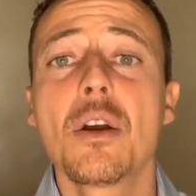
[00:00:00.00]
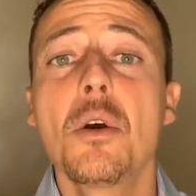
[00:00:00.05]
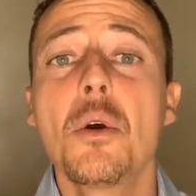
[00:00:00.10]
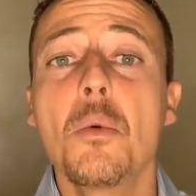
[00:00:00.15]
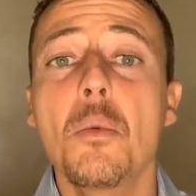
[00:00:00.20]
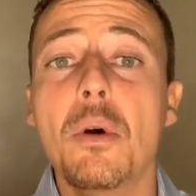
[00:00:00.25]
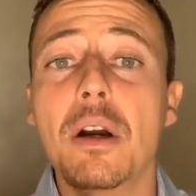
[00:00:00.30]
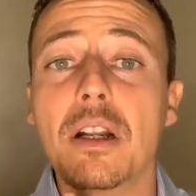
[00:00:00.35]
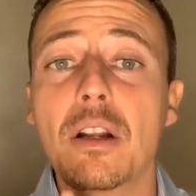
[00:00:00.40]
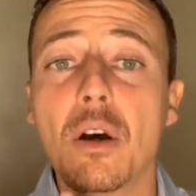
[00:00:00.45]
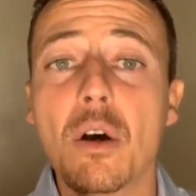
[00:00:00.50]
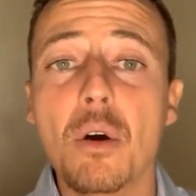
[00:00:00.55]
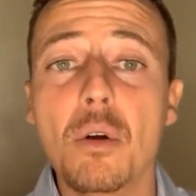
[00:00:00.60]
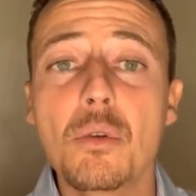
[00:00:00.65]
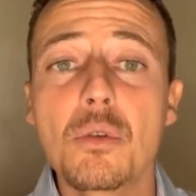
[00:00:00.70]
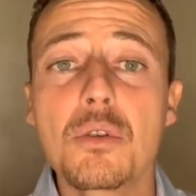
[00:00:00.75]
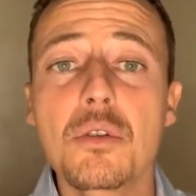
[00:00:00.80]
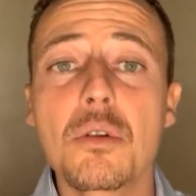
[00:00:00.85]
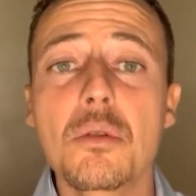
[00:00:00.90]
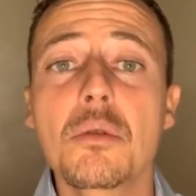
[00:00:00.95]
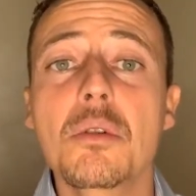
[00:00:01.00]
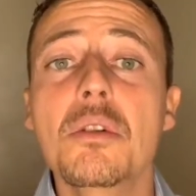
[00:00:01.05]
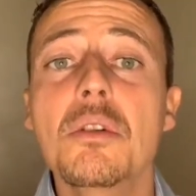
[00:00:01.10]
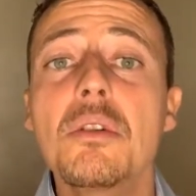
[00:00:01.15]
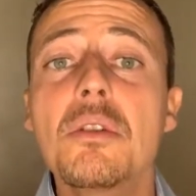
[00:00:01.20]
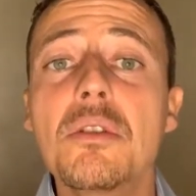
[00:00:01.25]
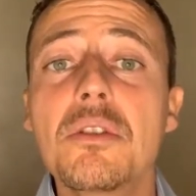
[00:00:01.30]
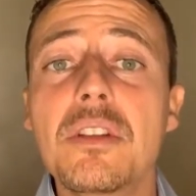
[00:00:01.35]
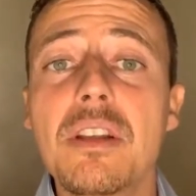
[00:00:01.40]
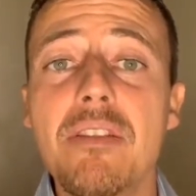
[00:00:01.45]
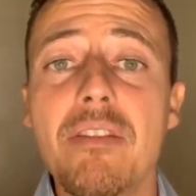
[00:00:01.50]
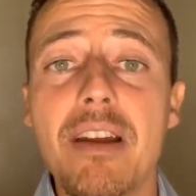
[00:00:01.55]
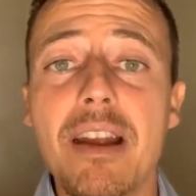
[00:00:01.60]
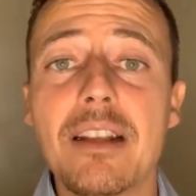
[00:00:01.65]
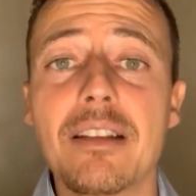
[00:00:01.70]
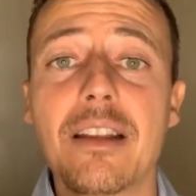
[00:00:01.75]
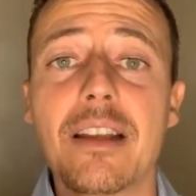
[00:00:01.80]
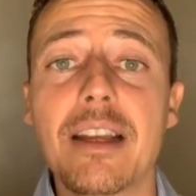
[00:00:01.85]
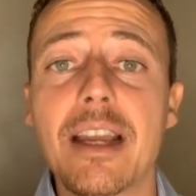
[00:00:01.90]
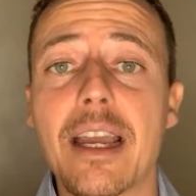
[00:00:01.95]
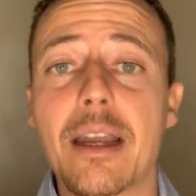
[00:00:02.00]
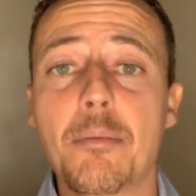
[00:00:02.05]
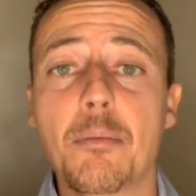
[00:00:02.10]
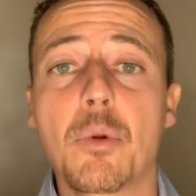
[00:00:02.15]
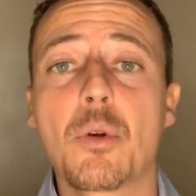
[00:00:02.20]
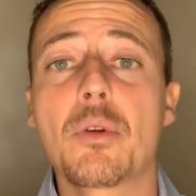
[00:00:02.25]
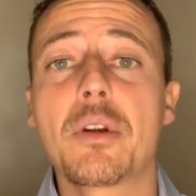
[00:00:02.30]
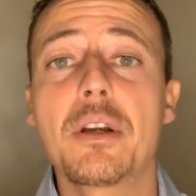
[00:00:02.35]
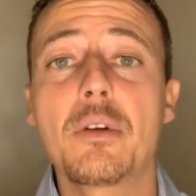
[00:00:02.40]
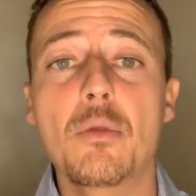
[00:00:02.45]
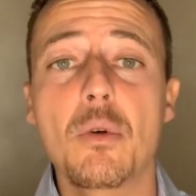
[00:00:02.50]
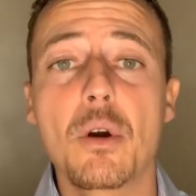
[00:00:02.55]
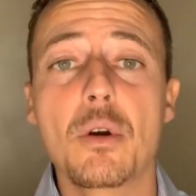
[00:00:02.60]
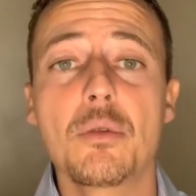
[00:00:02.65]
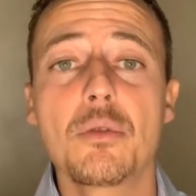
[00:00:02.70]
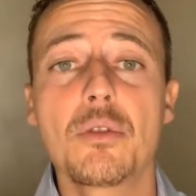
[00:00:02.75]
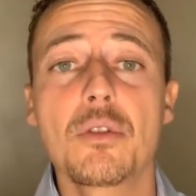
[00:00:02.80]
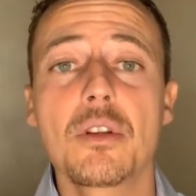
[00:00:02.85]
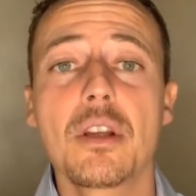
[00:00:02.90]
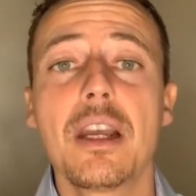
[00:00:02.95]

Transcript: while also cultivating employee growth